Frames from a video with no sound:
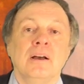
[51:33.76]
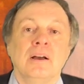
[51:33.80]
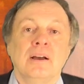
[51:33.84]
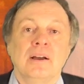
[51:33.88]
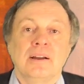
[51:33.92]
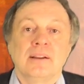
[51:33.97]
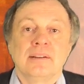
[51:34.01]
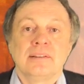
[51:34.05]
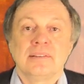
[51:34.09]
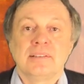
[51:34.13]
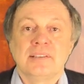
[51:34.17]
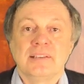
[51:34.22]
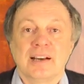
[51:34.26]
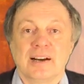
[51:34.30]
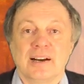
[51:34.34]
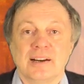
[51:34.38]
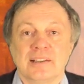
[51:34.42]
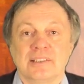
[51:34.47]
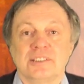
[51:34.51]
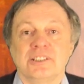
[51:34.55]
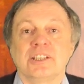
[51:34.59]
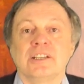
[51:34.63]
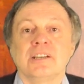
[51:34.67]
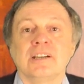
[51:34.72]
and the
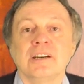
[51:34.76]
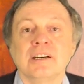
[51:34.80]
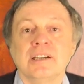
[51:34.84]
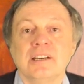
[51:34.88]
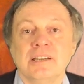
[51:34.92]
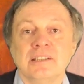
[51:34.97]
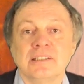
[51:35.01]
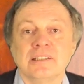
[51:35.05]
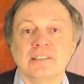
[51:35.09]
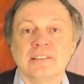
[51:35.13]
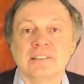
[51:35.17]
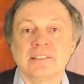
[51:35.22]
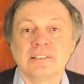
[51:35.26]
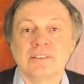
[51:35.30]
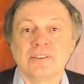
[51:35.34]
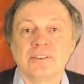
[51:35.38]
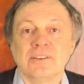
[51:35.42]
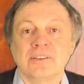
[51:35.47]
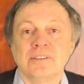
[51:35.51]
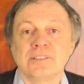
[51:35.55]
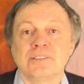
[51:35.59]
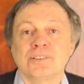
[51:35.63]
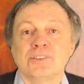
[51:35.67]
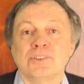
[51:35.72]
young generation is
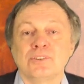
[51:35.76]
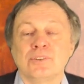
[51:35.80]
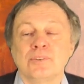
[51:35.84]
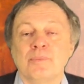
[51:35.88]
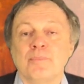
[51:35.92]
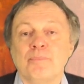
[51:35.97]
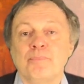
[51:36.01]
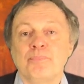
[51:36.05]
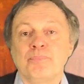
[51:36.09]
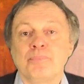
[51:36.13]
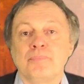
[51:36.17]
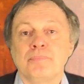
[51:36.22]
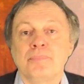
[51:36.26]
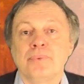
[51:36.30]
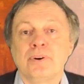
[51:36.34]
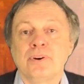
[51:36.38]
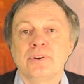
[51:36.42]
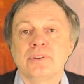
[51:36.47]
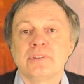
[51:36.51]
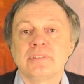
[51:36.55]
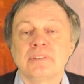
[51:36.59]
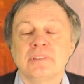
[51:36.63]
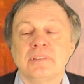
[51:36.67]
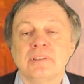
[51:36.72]
also
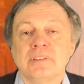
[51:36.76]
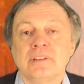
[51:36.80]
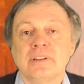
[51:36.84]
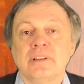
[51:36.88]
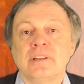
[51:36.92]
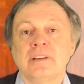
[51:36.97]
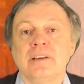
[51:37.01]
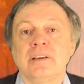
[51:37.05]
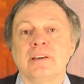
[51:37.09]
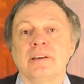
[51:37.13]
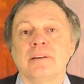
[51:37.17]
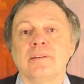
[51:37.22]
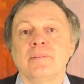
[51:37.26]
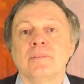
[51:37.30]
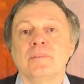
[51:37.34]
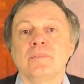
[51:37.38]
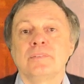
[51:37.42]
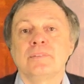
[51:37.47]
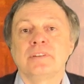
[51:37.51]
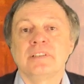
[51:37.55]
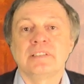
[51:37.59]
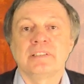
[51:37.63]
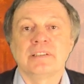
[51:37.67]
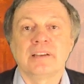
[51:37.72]
personally
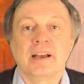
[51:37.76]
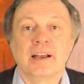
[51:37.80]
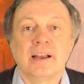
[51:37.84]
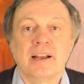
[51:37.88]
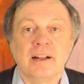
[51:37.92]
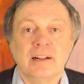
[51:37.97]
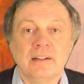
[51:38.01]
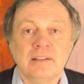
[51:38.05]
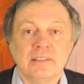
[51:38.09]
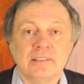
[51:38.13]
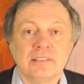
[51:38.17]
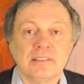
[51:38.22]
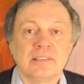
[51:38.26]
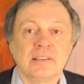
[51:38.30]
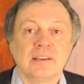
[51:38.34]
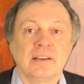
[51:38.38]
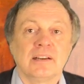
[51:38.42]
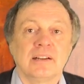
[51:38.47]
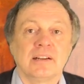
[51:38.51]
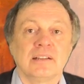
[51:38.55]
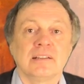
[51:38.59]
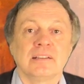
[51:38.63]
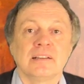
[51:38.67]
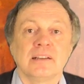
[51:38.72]
with their health
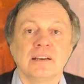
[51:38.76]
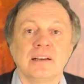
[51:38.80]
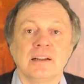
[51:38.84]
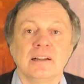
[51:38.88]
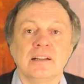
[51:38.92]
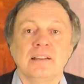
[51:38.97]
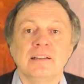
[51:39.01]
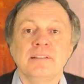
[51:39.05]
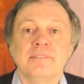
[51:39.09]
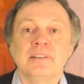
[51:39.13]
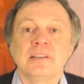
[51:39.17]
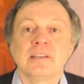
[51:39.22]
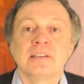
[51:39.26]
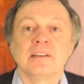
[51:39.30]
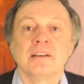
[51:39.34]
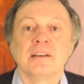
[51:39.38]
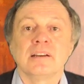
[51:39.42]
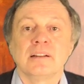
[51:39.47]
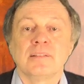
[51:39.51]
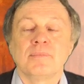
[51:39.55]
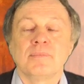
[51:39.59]
and their living